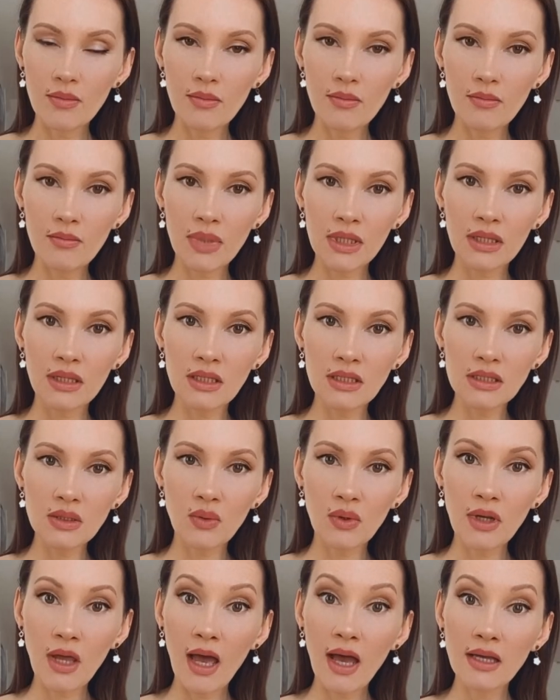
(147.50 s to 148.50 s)
but this
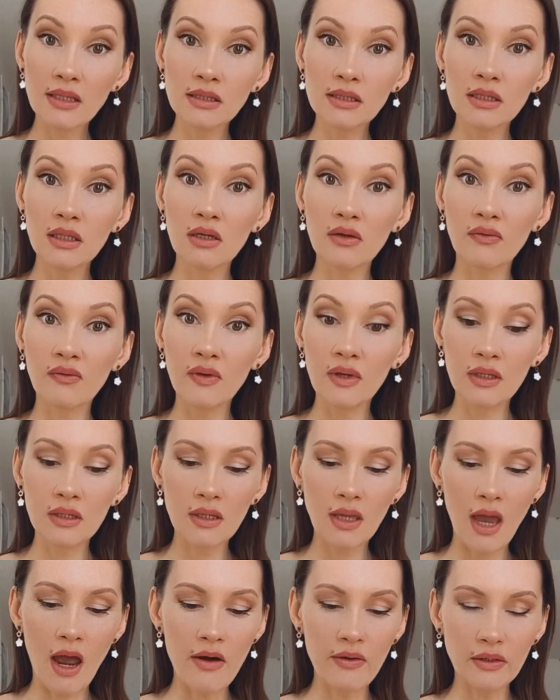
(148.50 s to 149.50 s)
one has a green
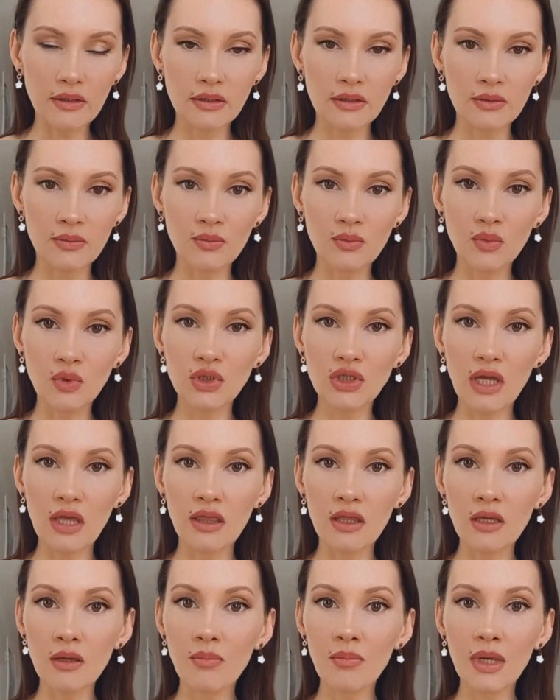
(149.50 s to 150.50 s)
character, which I
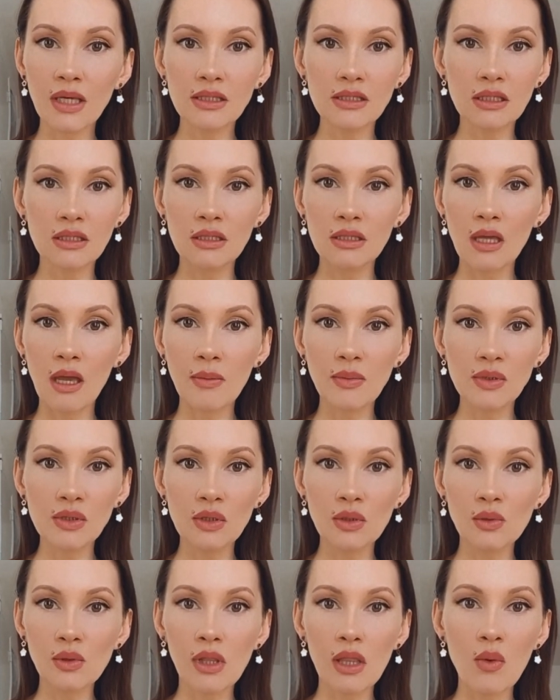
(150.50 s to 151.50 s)
think makes it
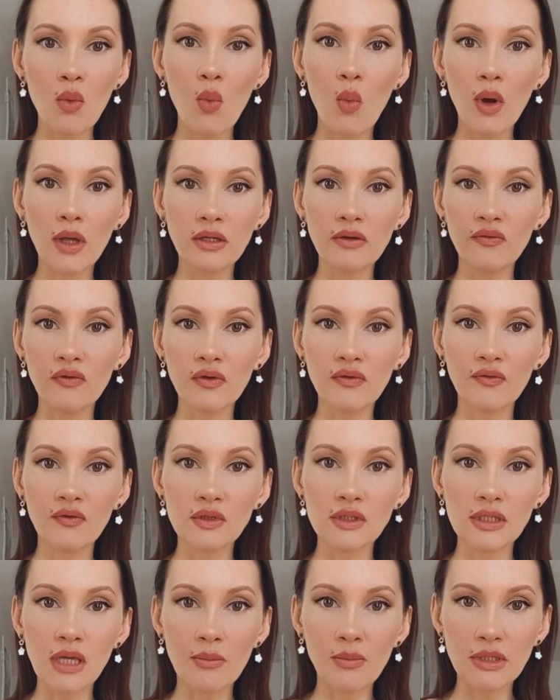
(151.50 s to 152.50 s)
absolutely wonderful for
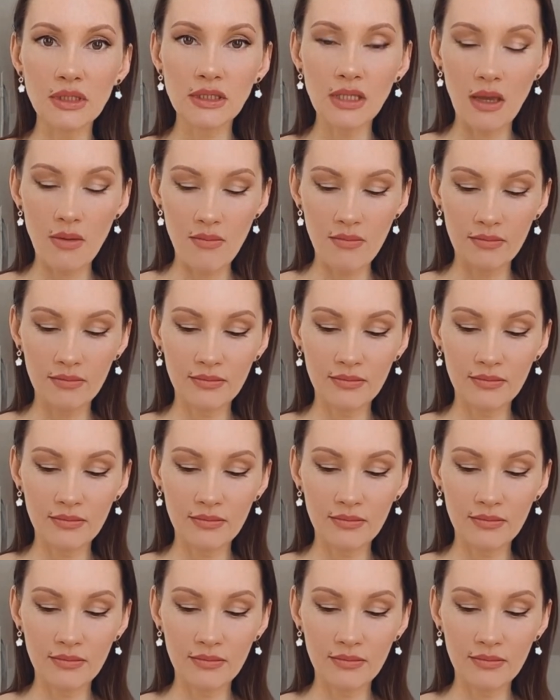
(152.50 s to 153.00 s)
summertime.